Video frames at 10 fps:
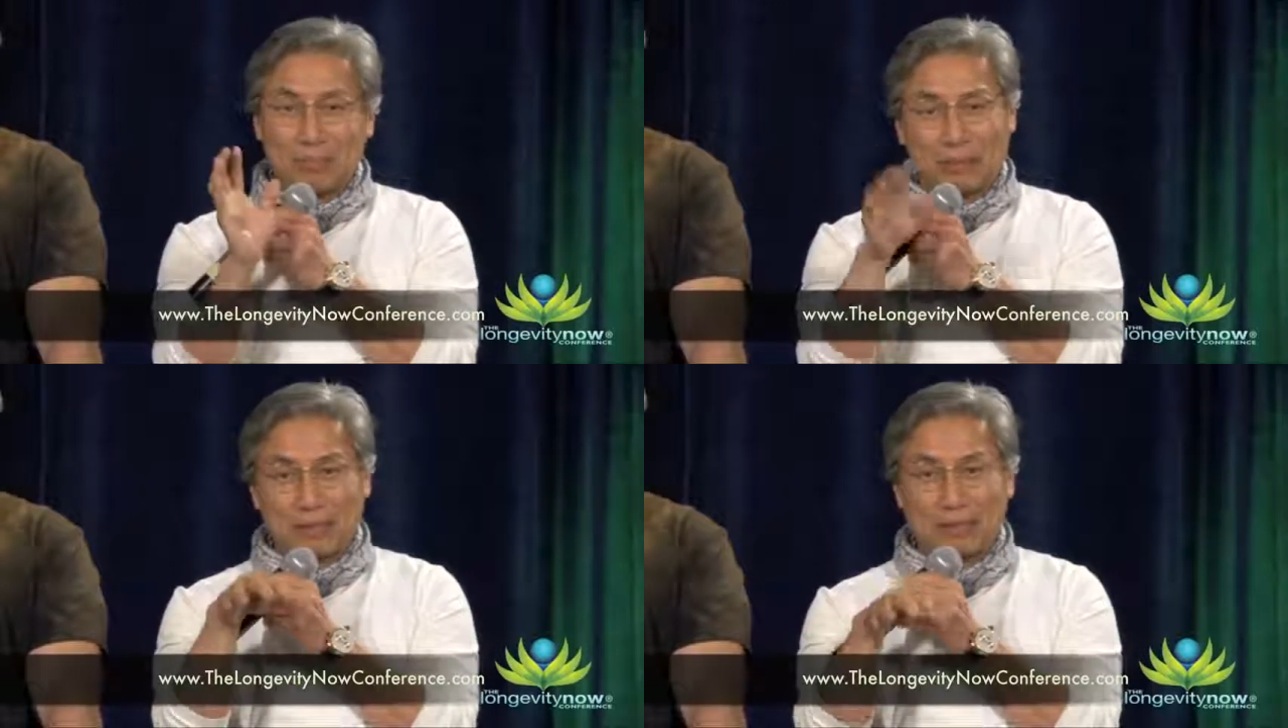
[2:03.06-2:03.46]
to
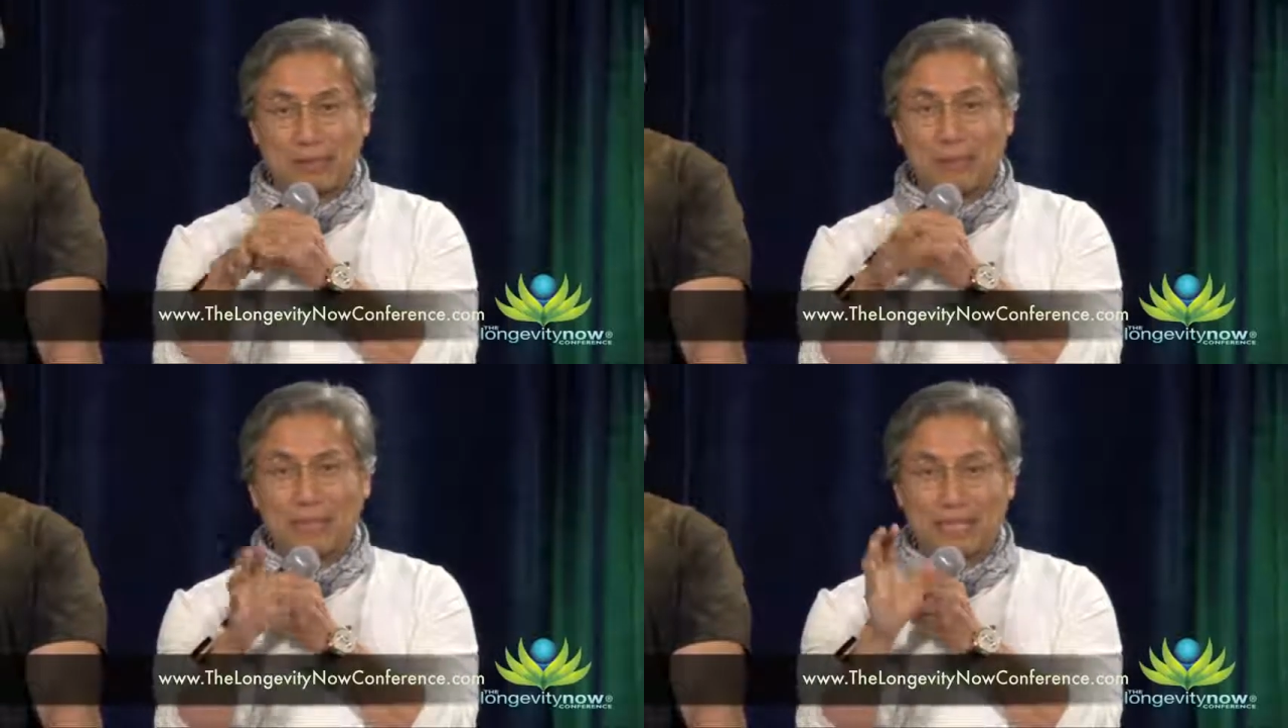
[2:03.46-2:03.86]

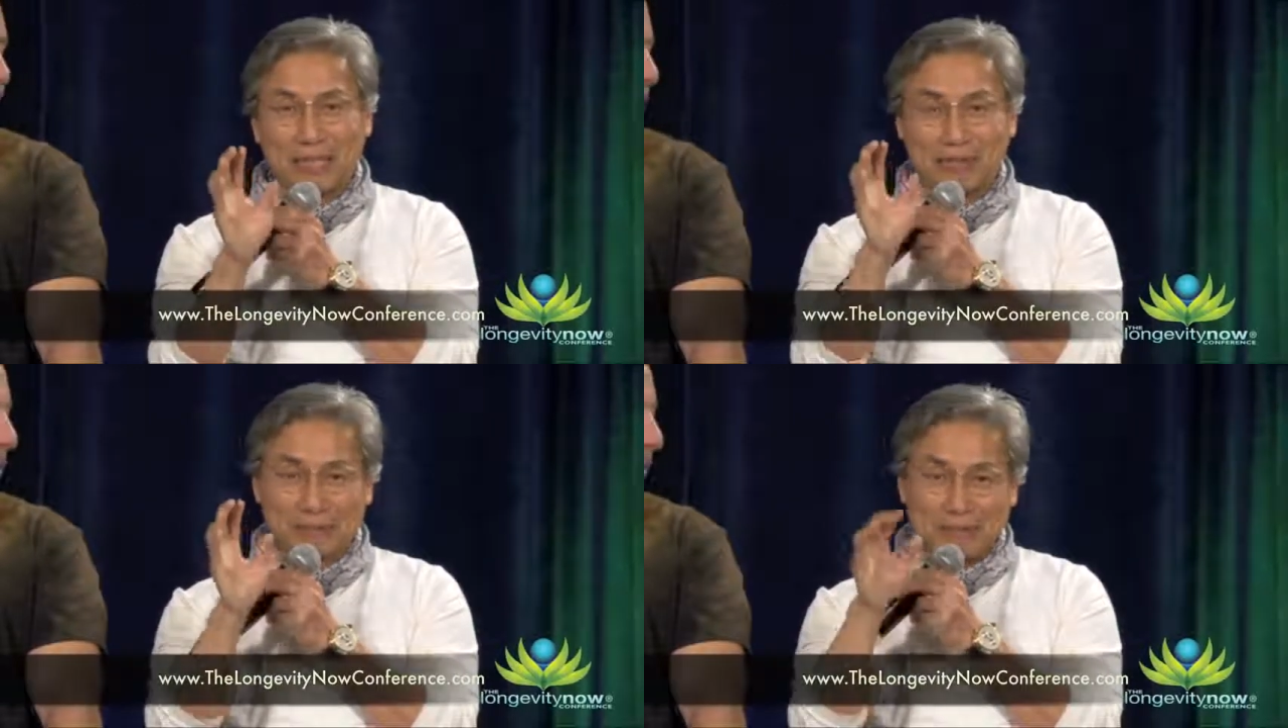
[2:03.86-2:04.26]
become
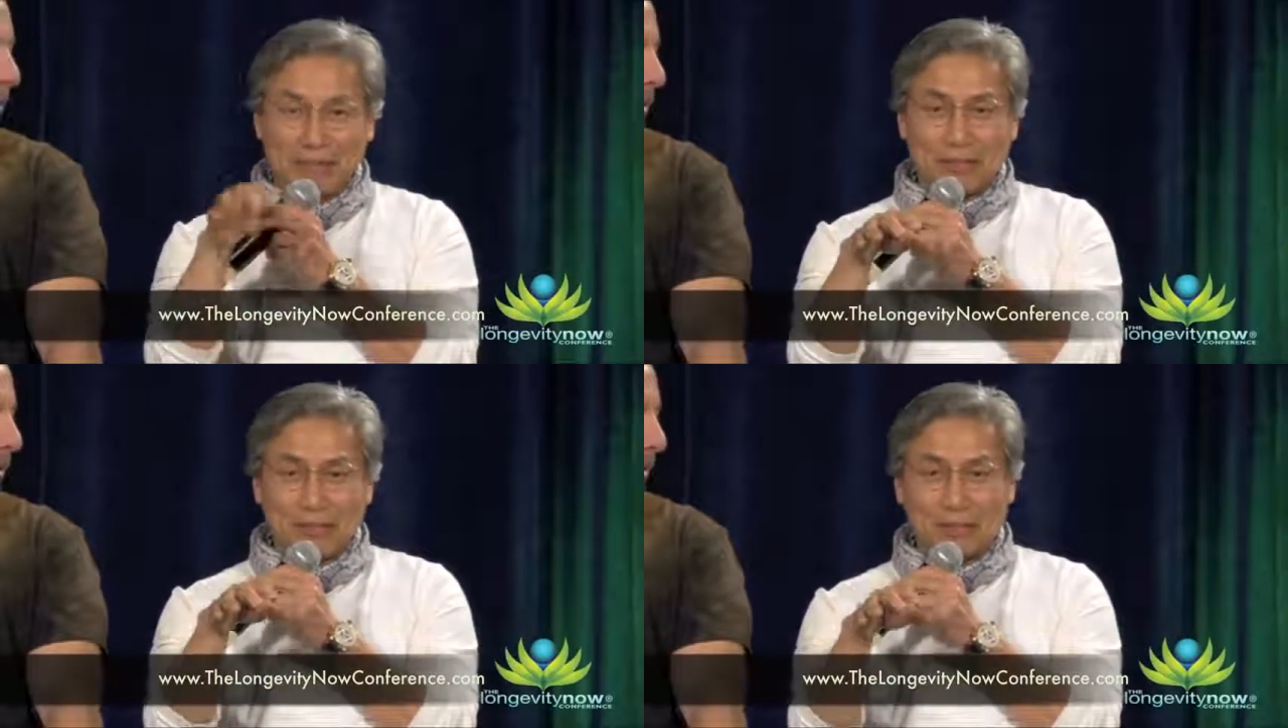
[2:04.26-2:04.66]
a,
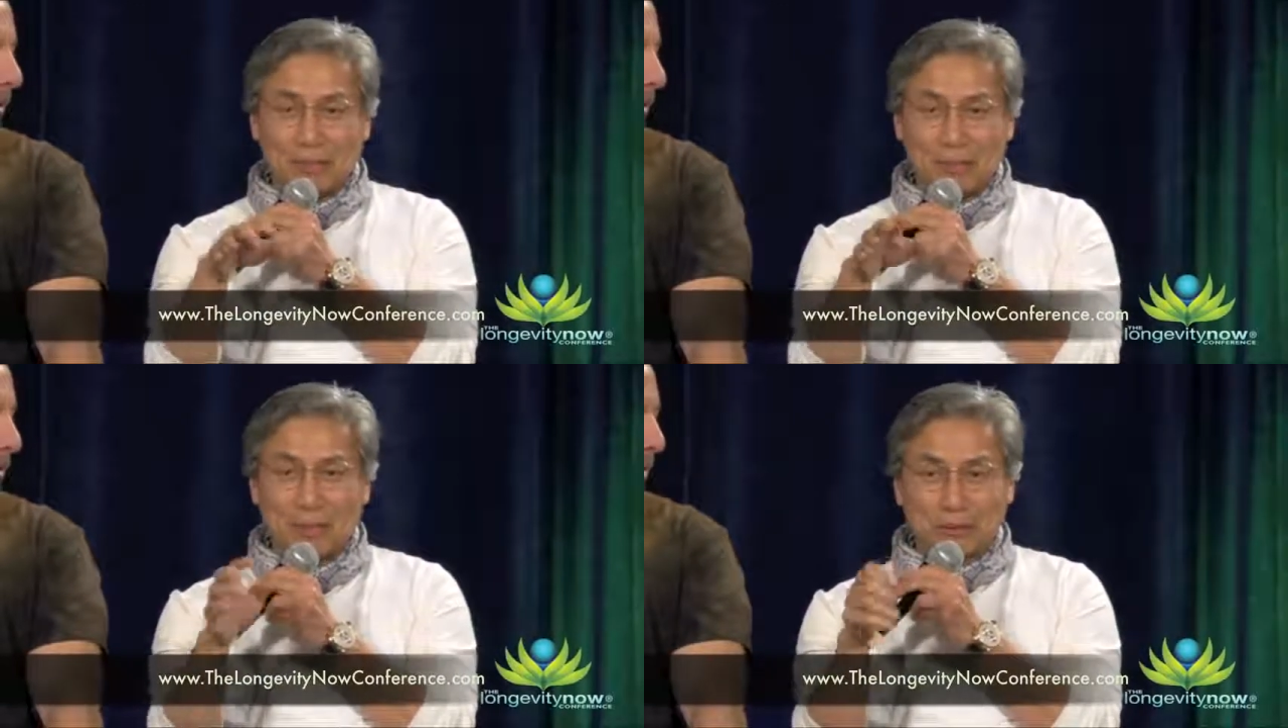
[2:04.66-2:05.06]
you know,
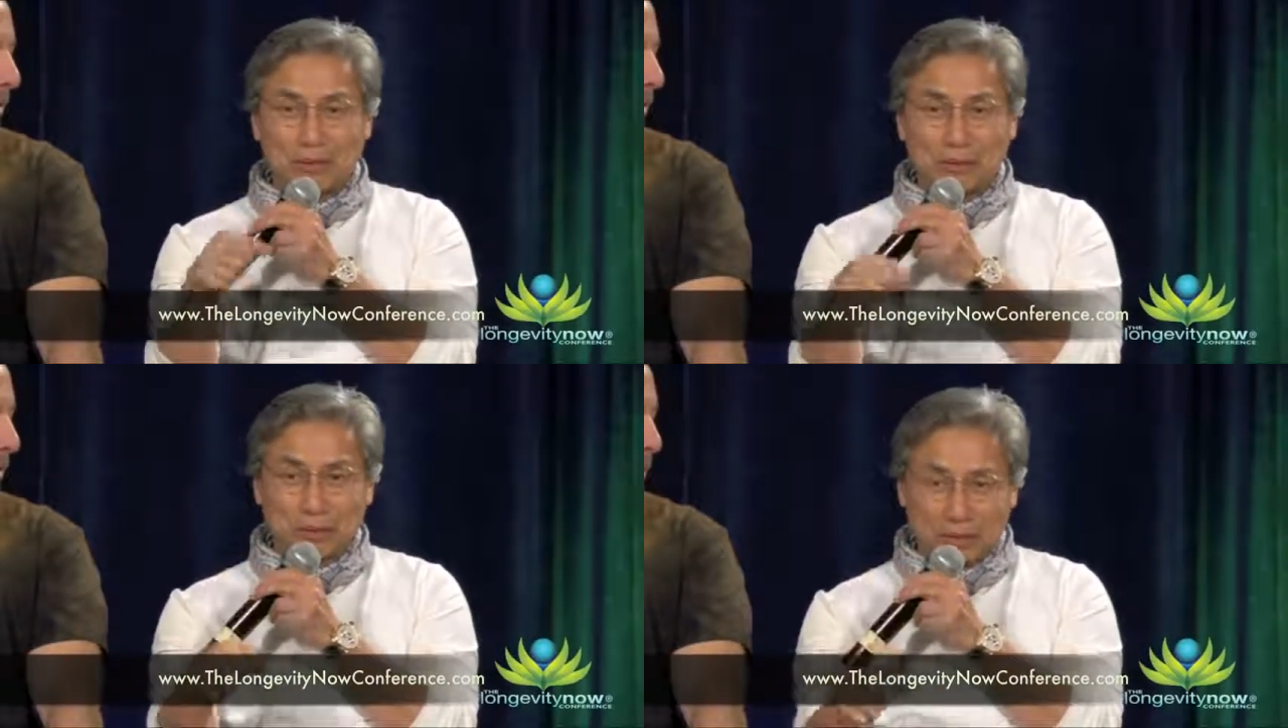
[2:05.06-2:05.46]
one of
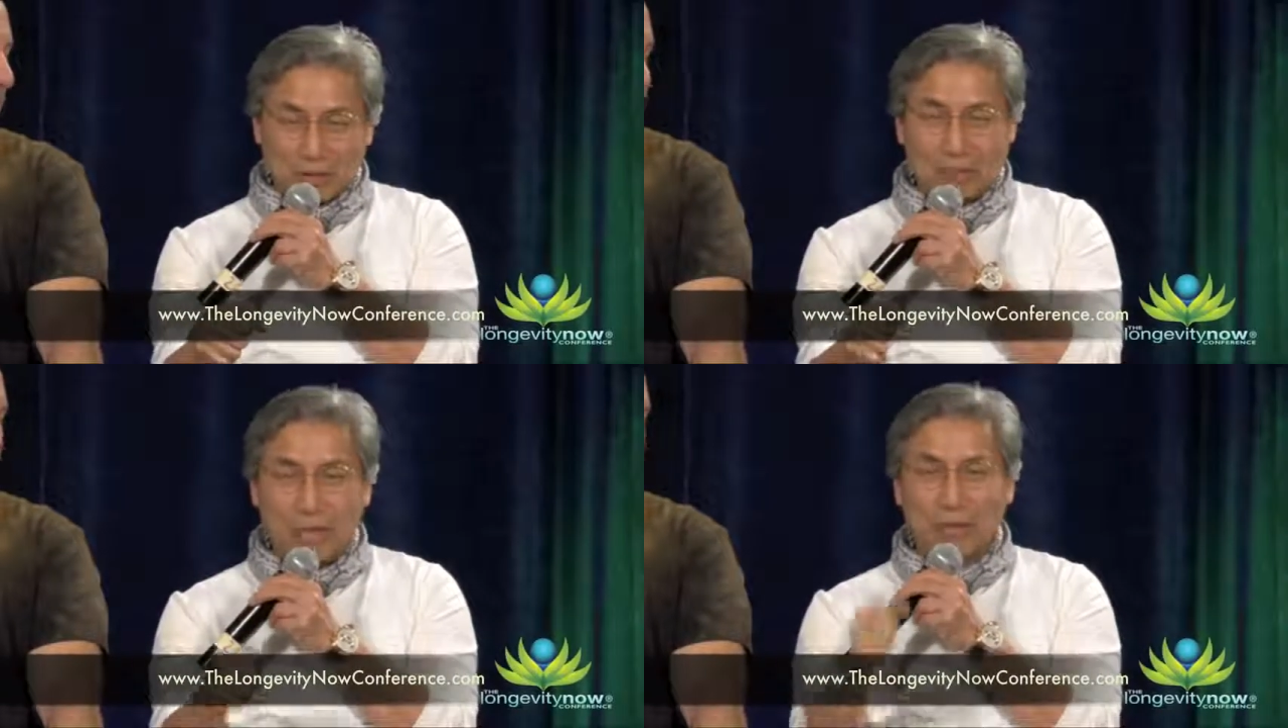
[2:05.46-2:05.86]
those
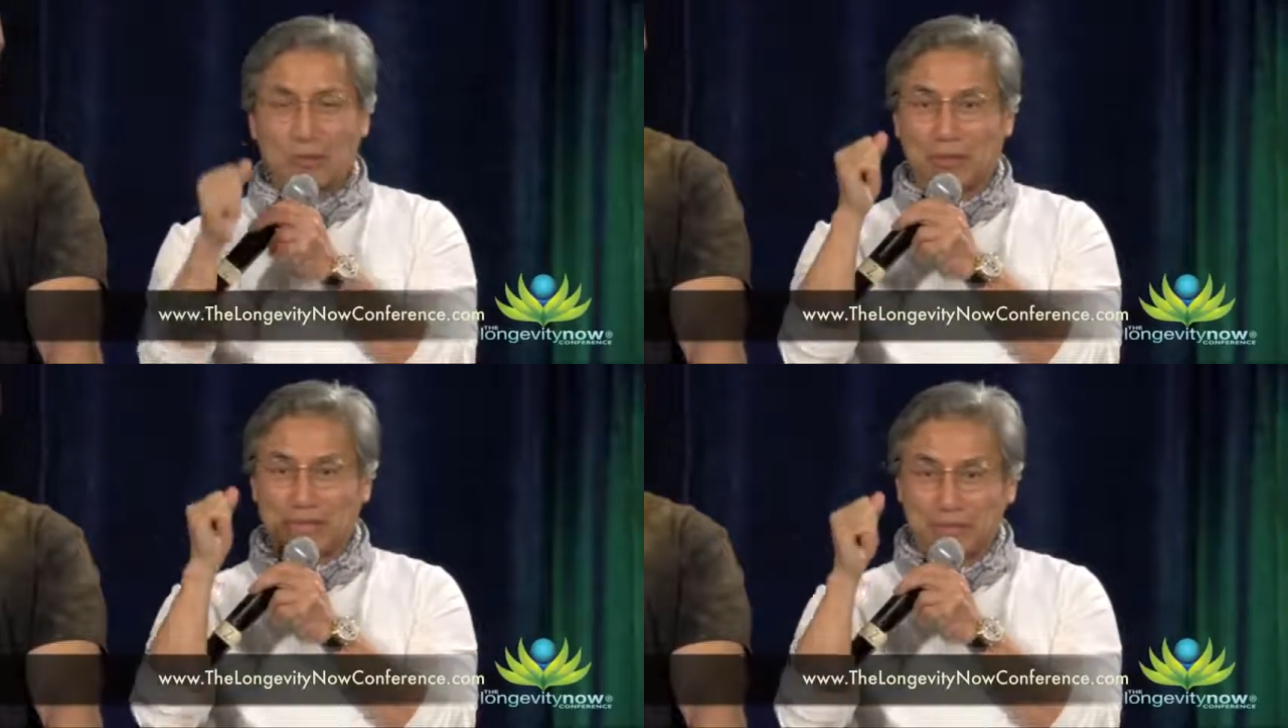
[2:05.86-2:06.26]
pile
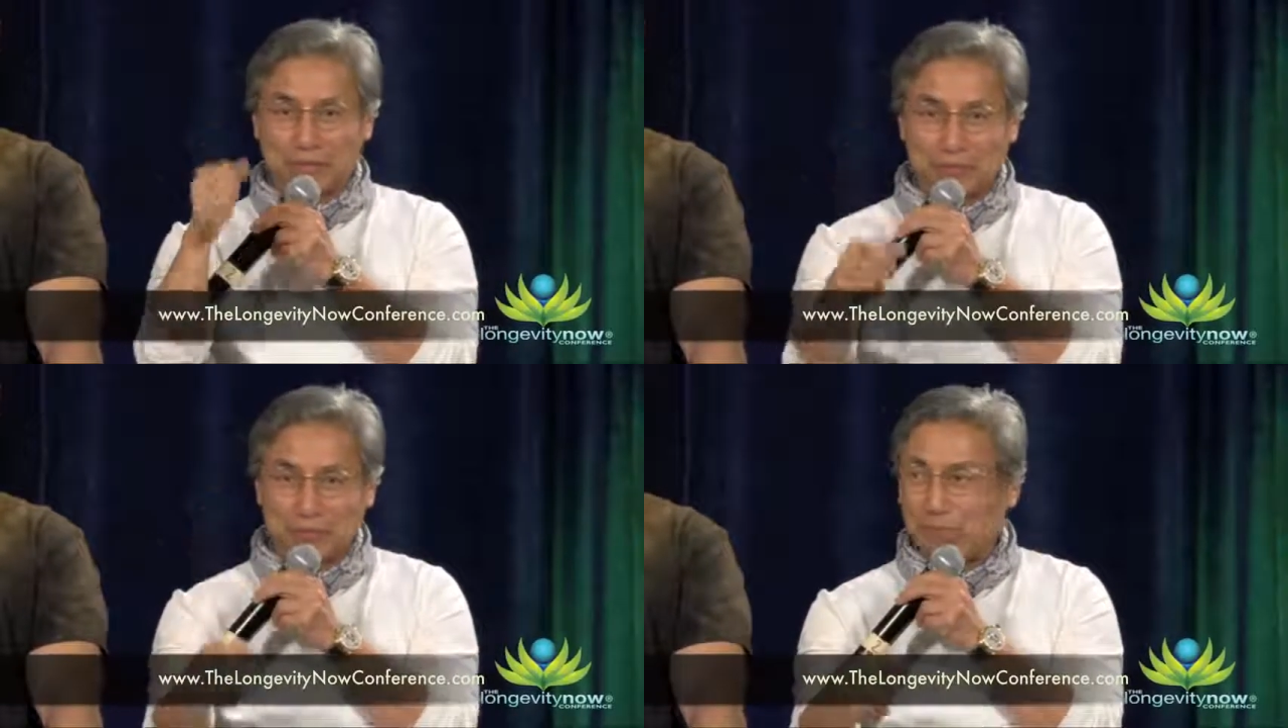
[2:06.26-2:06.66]
drive
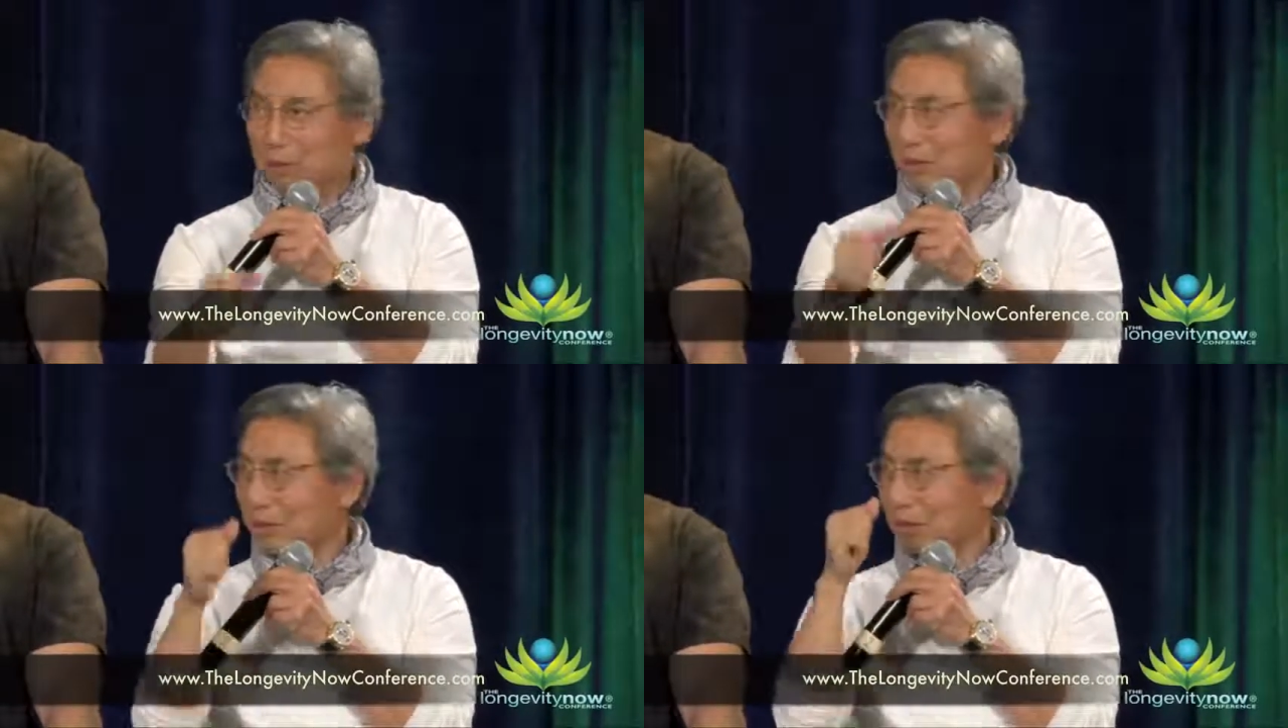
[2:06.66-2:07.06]

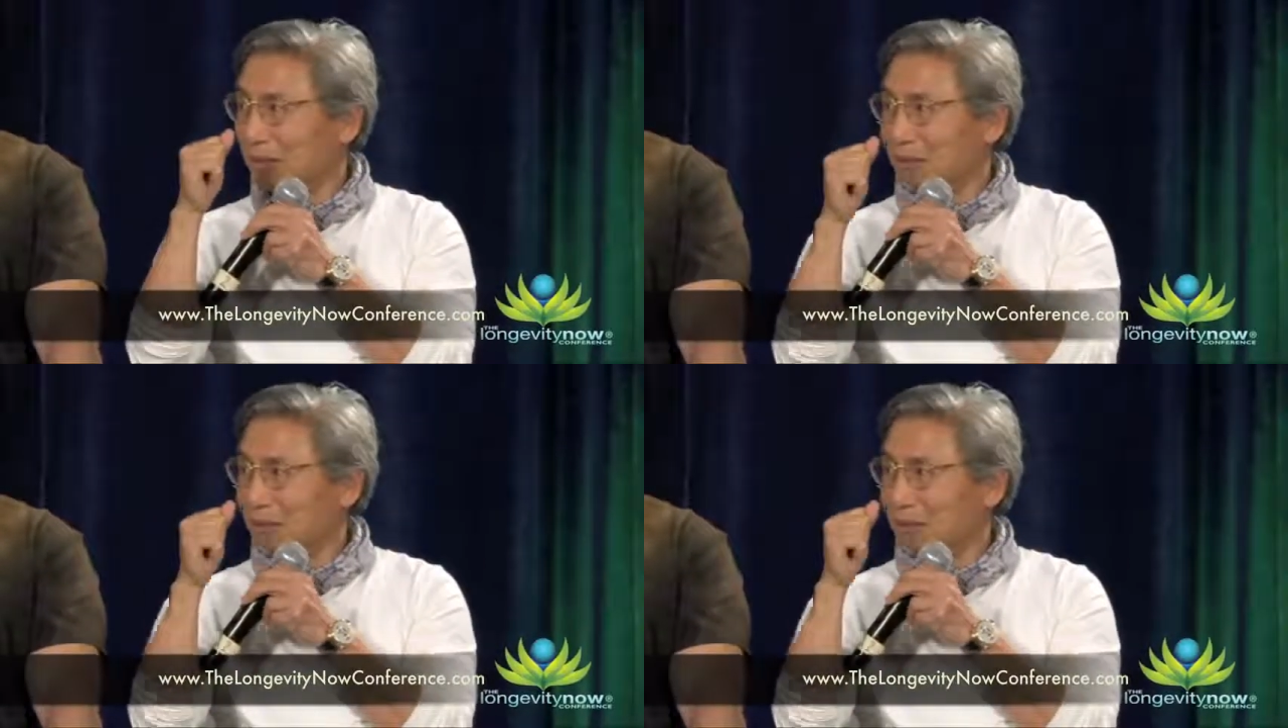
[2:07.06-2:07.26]
person